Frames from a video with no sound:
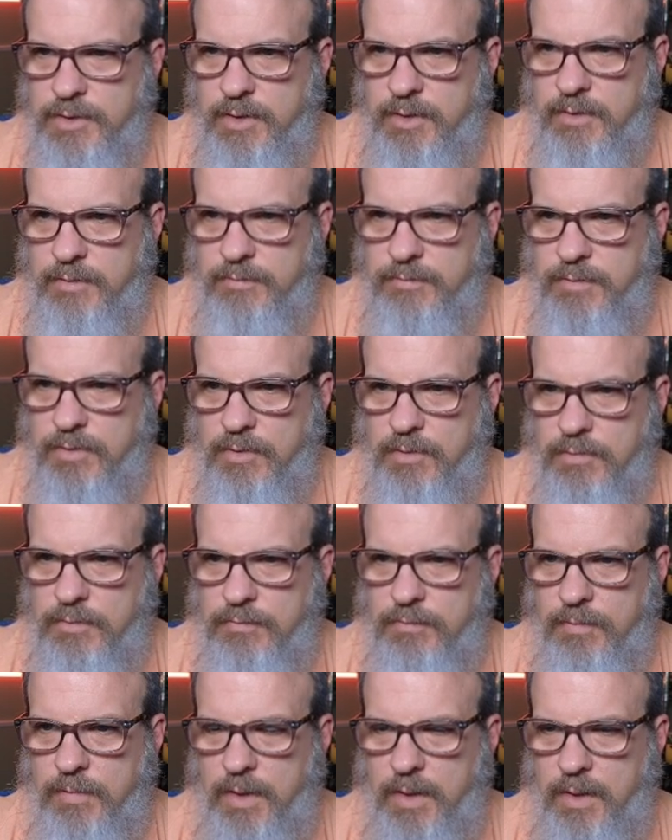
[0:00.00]
of gold
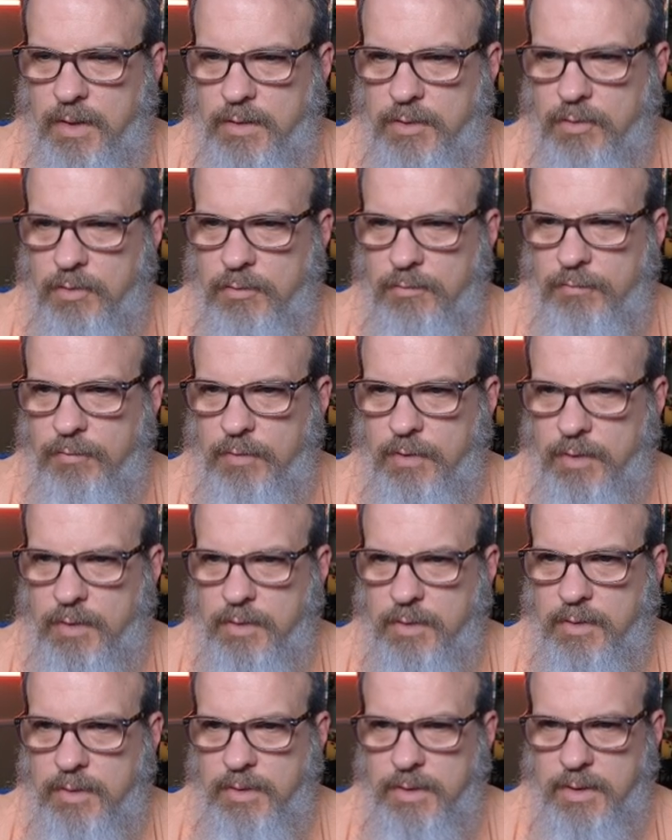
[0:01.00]

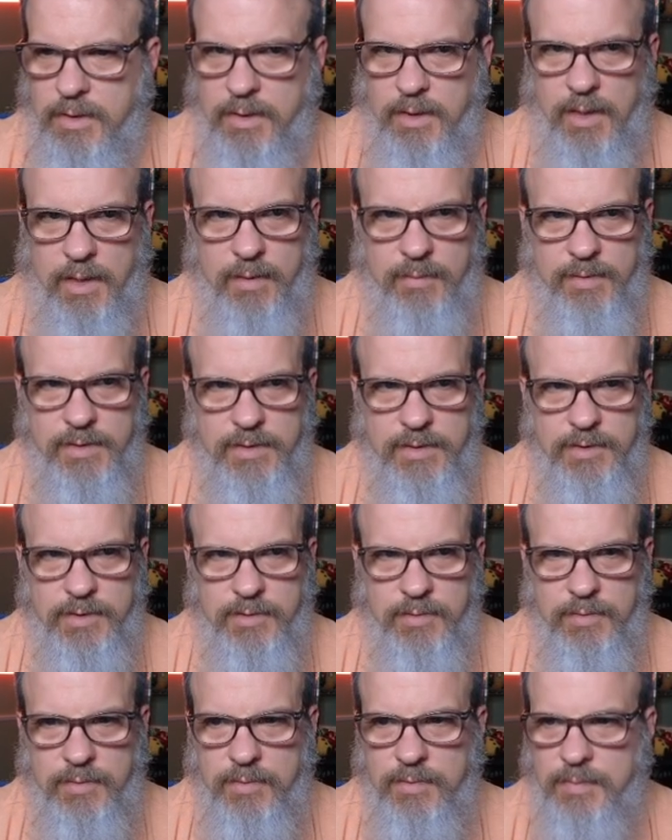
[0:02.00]
foil on the common.
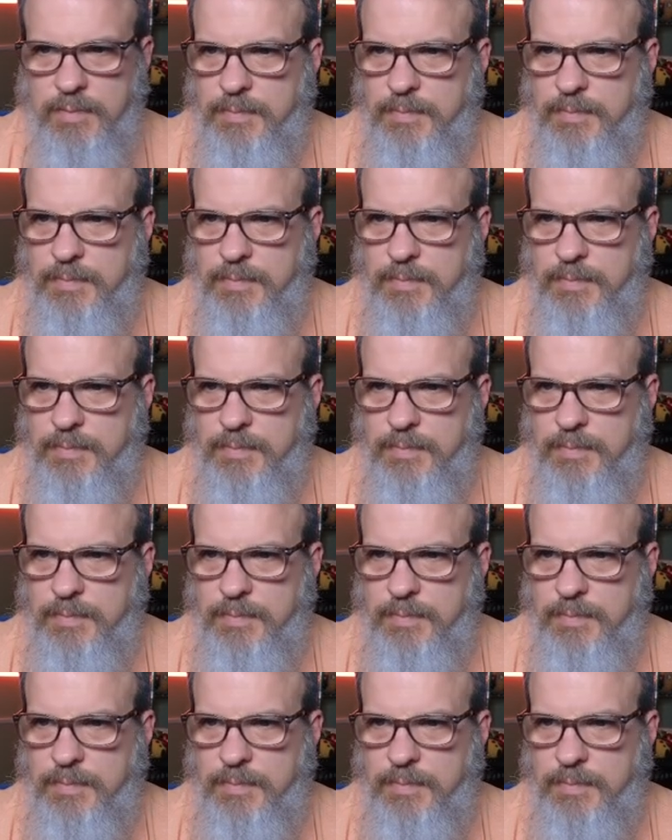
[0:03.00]
So